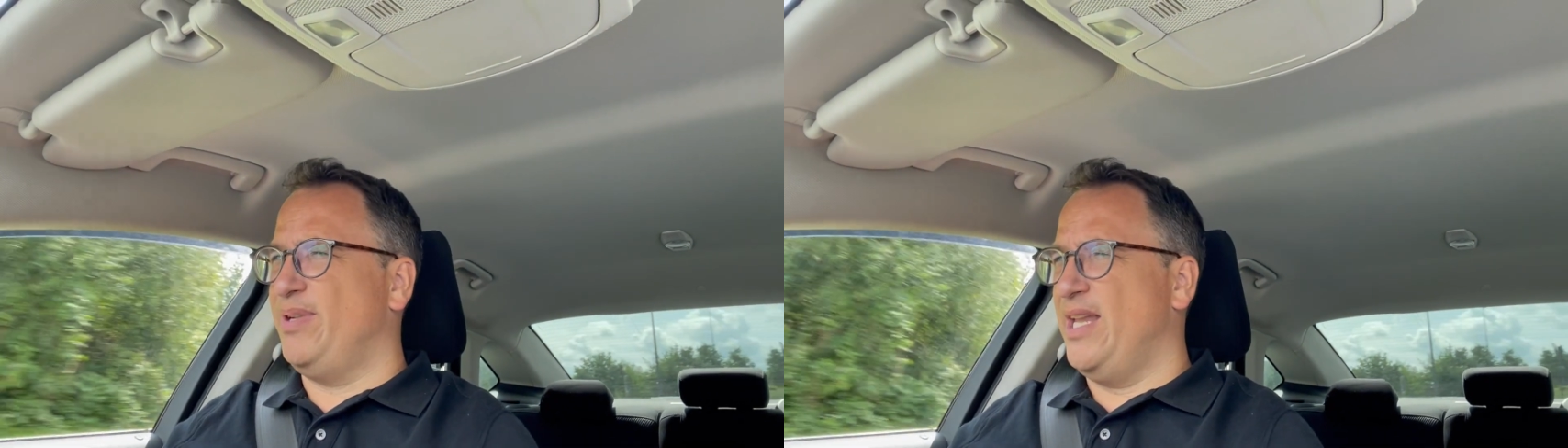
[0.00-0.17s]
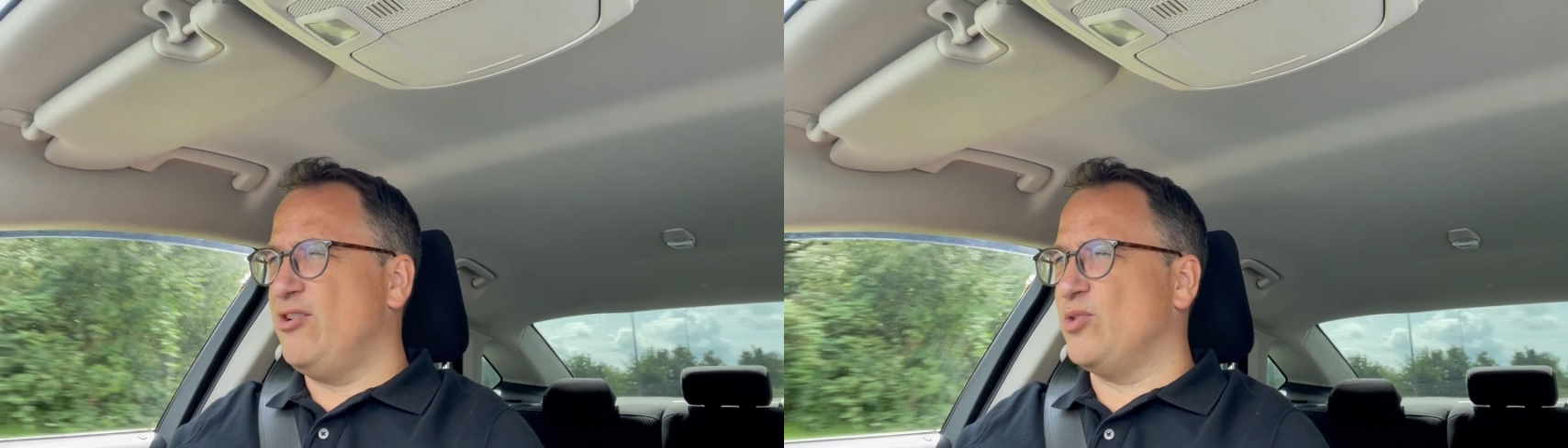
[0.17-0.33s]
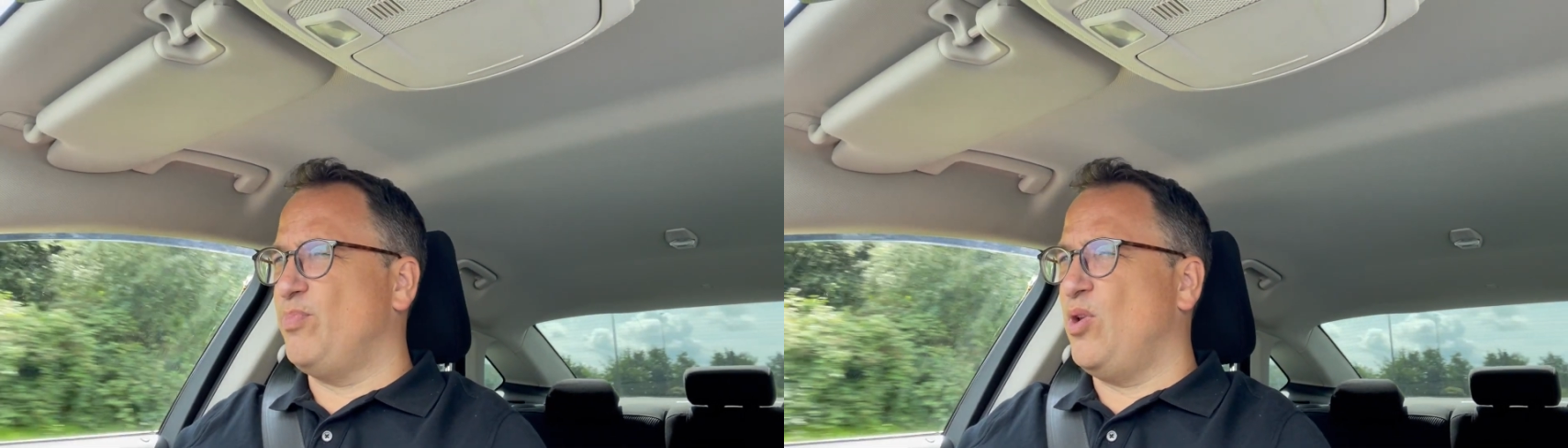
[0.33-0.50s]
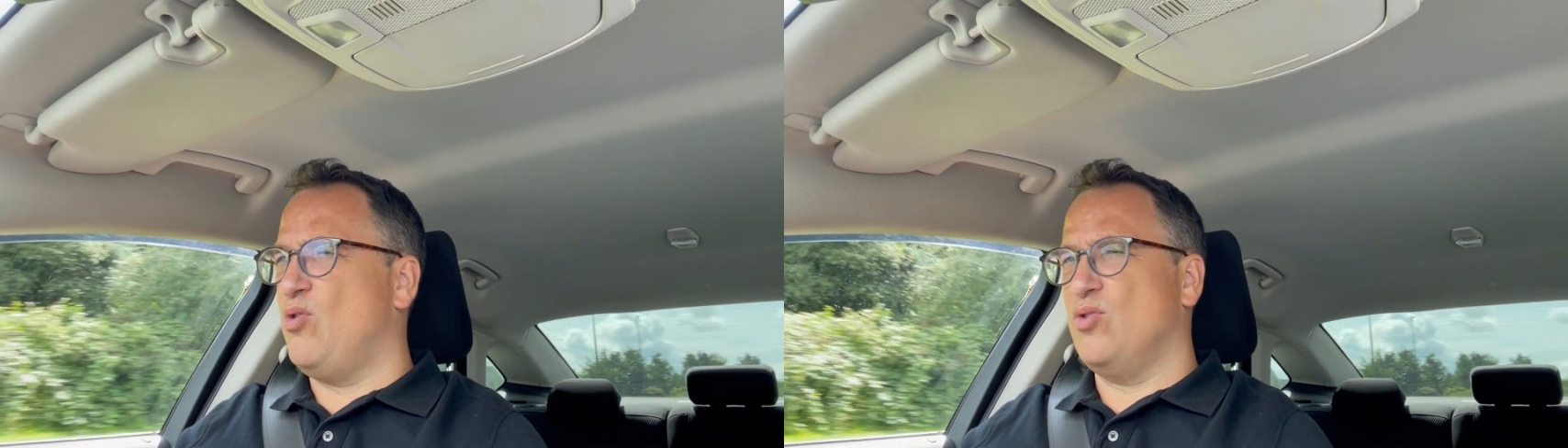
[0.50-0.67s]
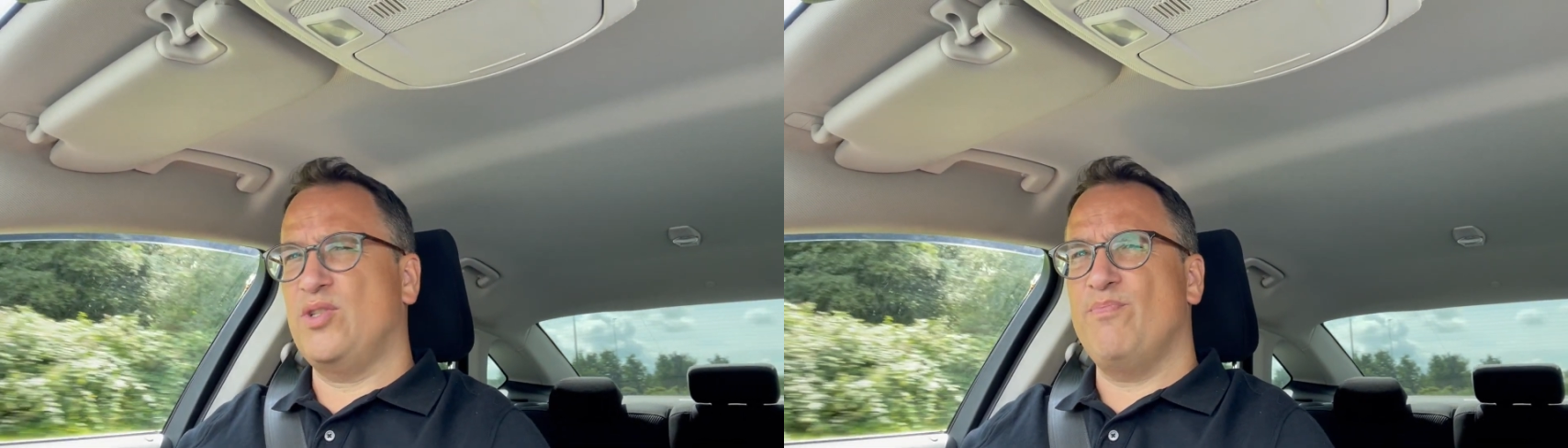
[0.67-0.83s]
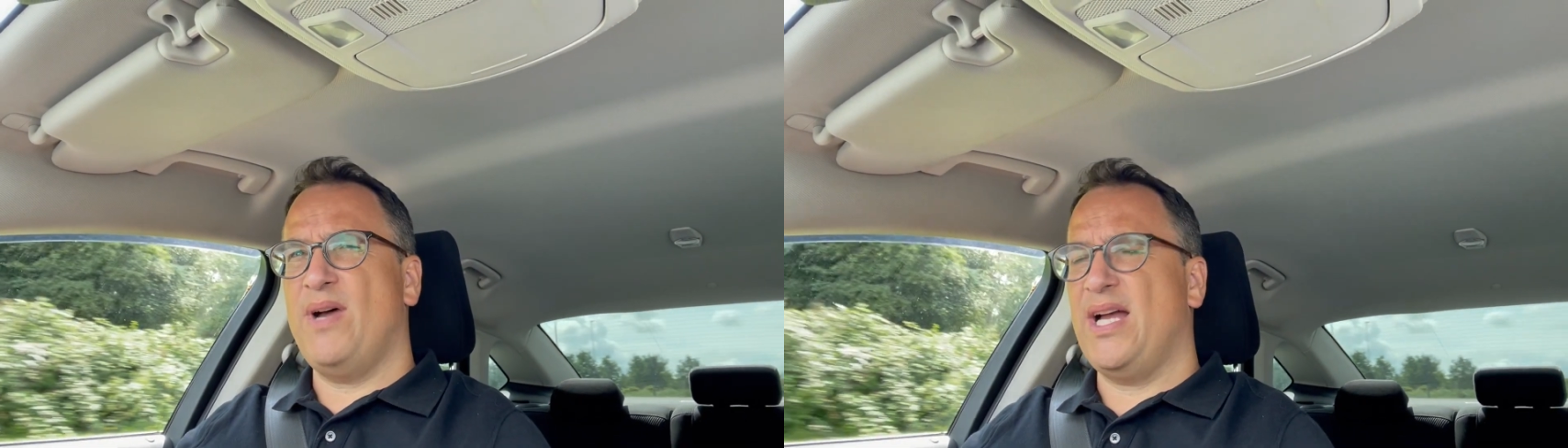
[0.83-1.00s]
players'
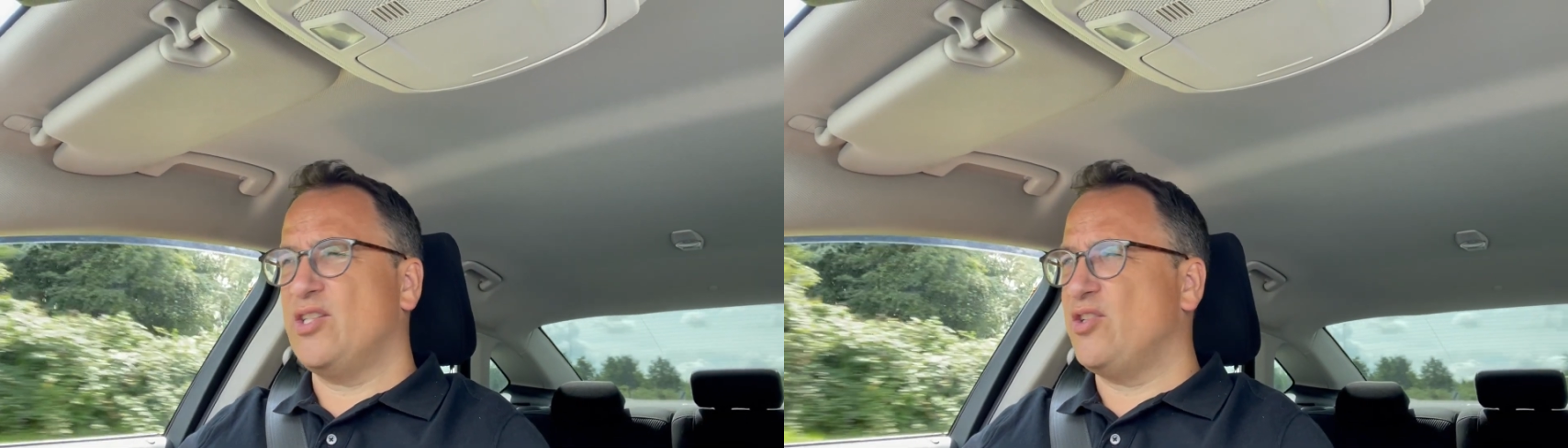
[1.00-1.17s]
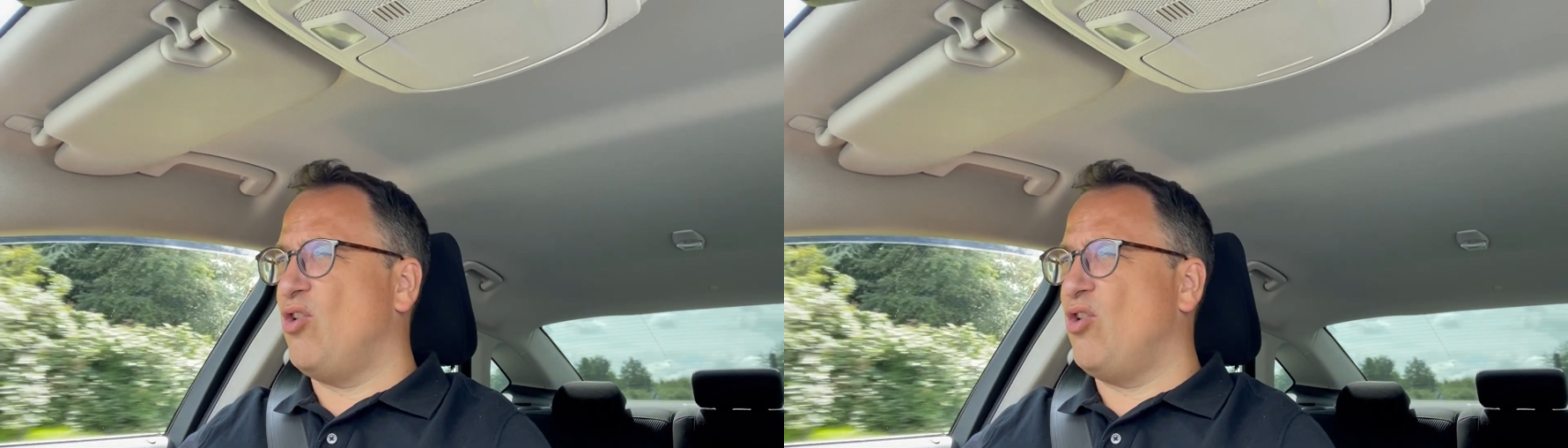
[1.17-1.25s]
blogs, match